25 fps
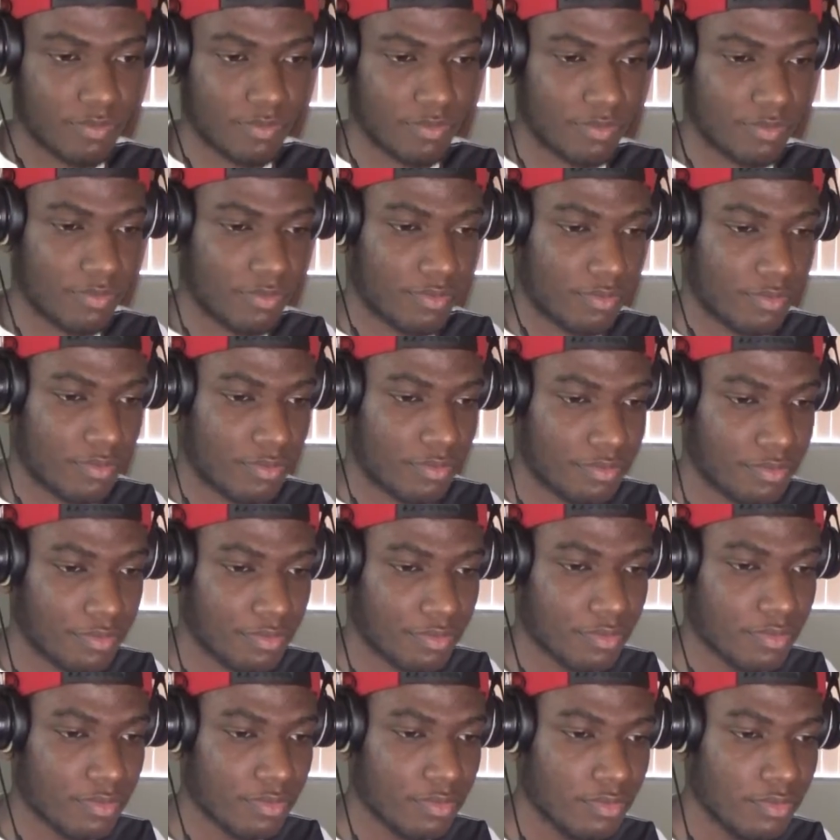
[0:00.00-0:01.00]
Okay.
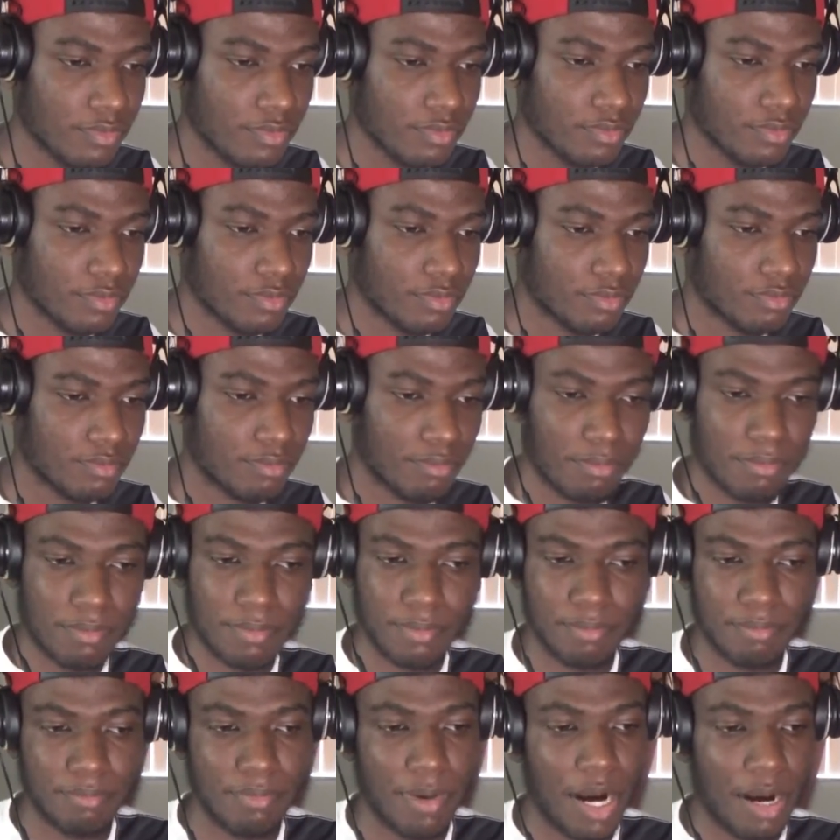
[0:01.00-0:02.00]

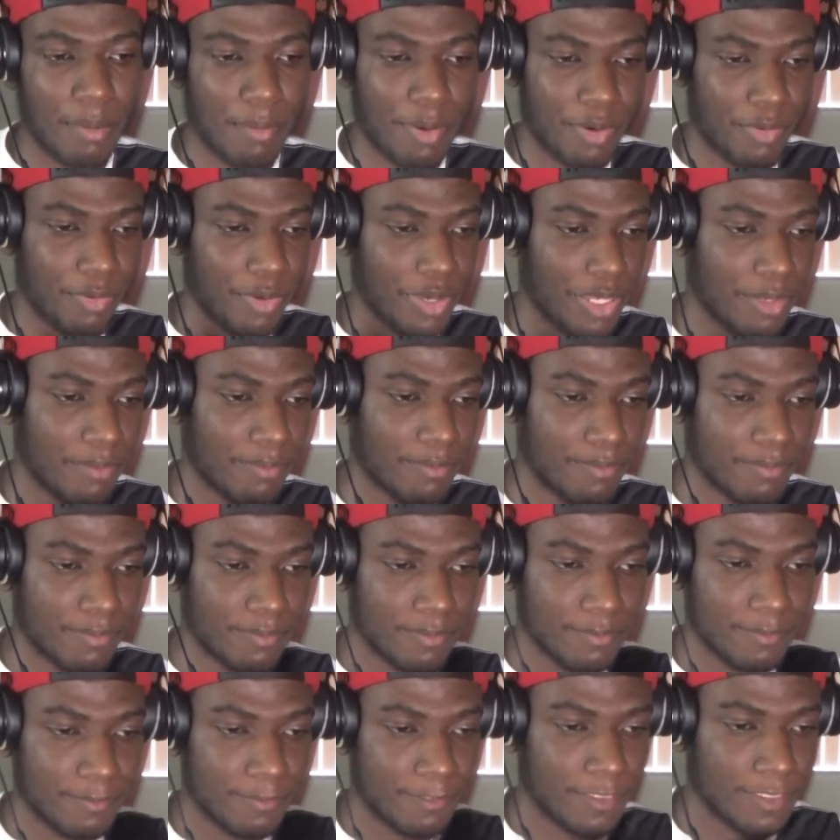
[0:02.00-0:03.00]
Mommy Marie.
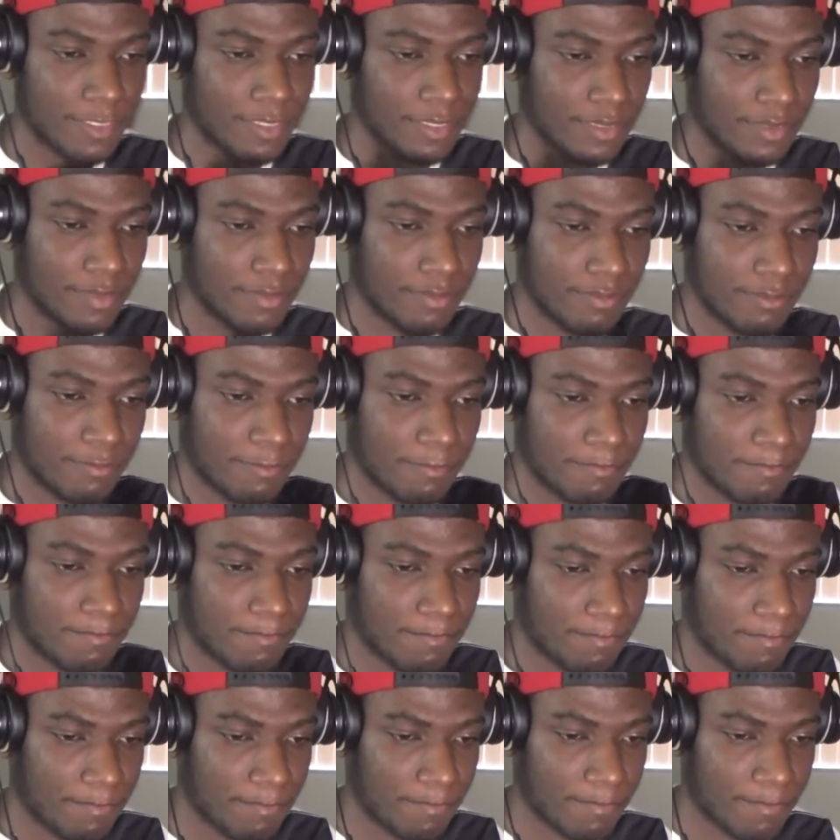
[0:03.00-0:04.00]
It's Gail
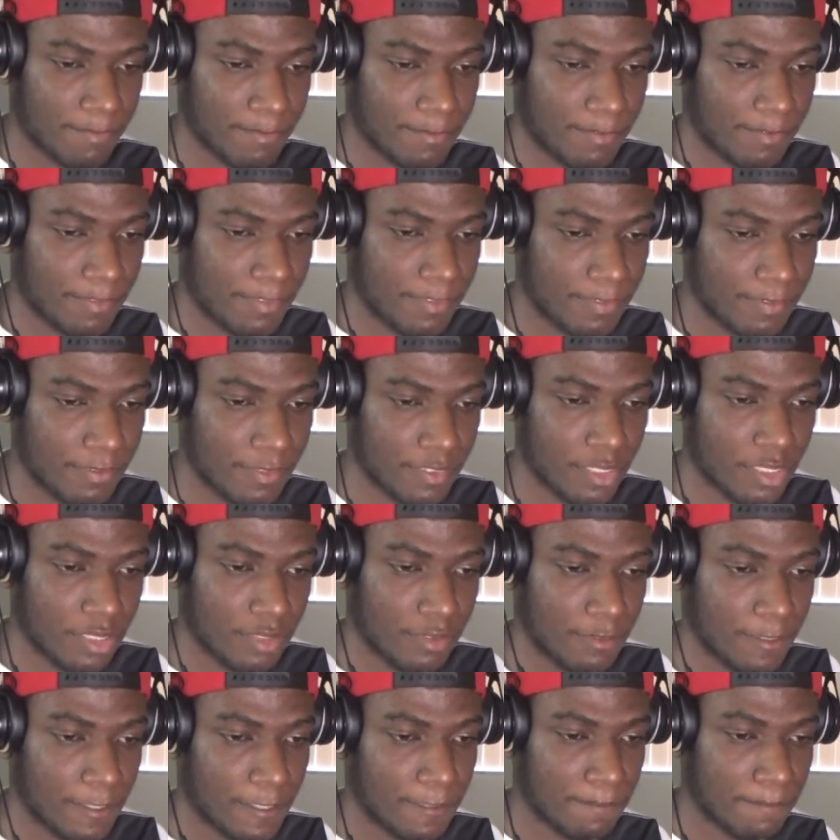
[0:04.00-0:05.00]
Owens. Fuck what you
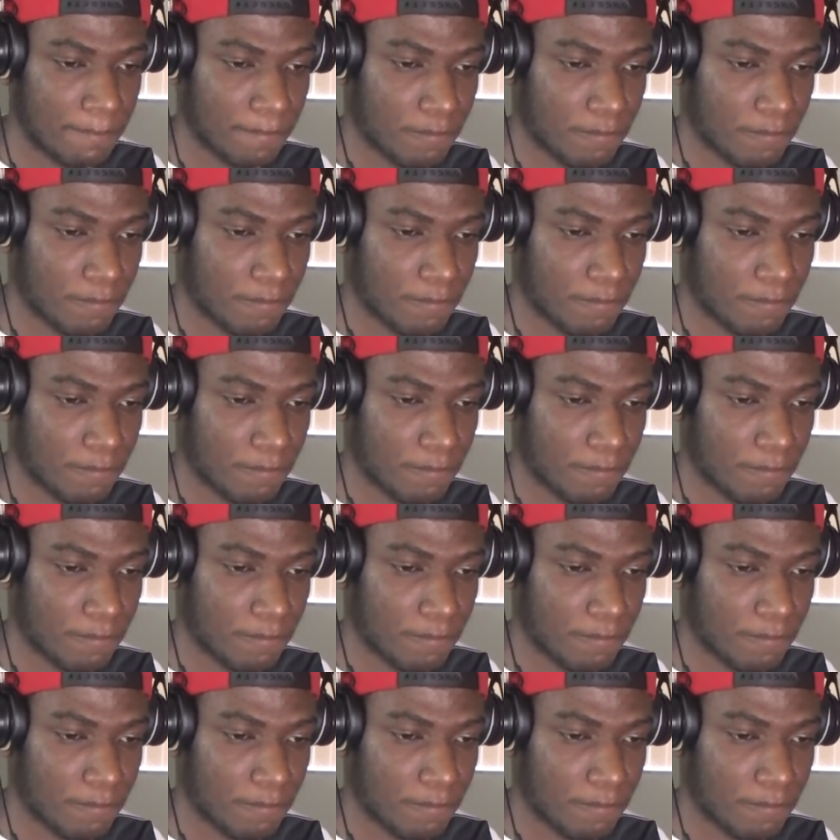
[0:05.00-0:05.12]
heard,